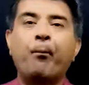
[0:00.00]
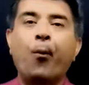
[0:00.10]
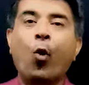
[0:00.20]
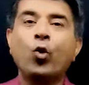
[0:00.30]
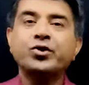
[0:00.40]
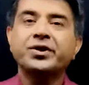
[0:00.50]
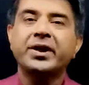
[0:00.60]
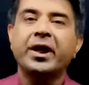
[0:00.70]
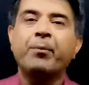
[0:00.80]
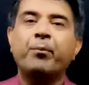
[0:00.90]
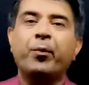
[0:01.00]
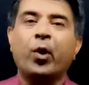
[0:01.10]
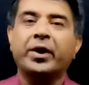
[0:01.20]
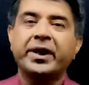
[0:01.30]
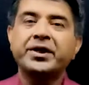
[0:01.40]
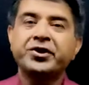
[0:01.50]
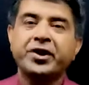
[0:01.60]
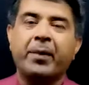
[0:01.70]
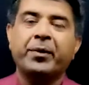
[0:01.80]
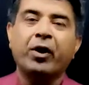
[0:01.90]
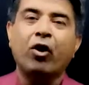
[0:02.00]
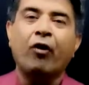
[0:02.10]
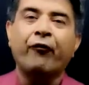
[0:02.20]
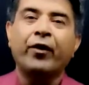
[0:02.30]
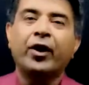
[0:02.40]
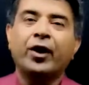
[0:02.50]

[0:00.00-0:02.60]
most important chapter of